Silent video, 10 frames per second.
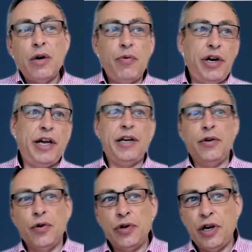we need an
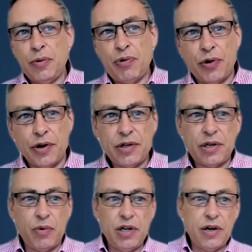audio product,
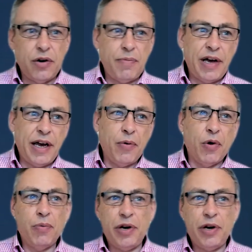so we'll go and make one.